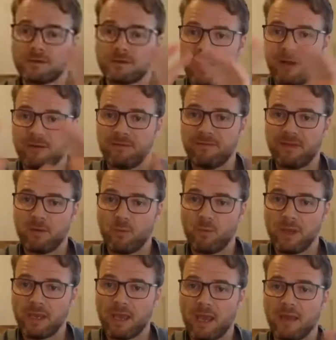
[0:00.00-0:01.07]
around event
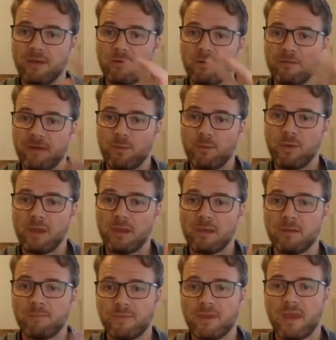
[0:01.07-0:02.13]
weekend or event week.
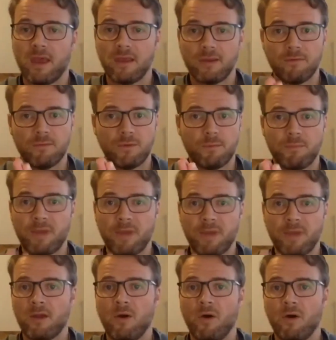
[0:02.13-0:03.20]
And Pierre, you're
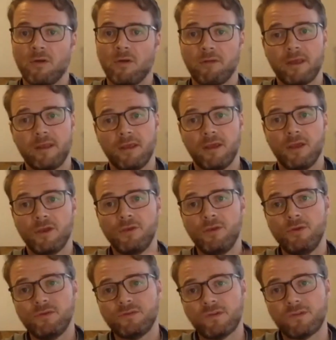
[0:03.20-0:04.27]
bang on, right?
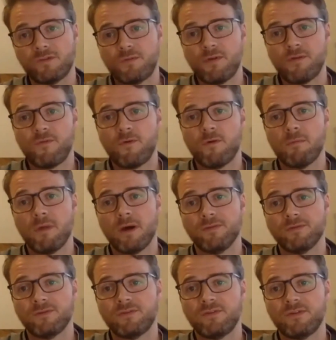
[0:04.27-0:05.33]
Users 3 or 4
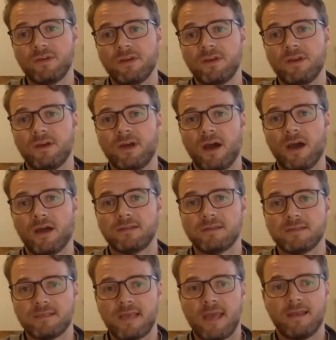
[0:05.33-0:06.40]
months to
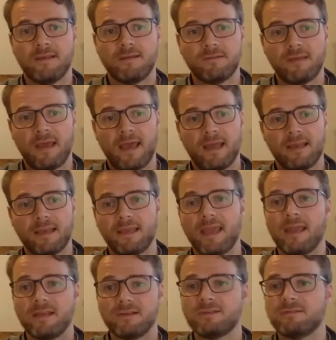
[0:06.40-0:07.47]
send,
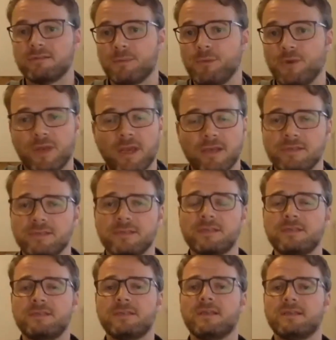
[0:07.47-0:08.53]
engage communications.
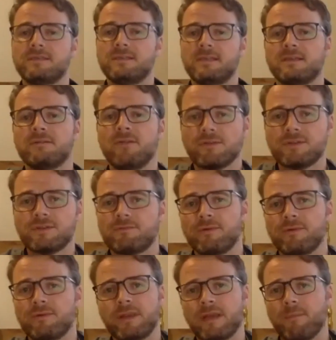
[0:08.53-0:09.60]
There's lots of
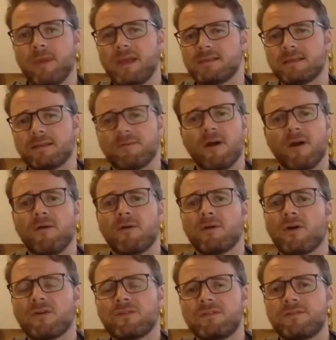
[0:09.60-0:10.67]
really amazing,
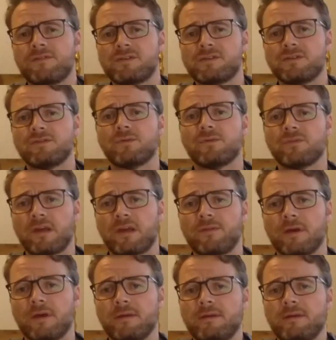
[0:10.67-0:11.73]
cost-efficient tools out there.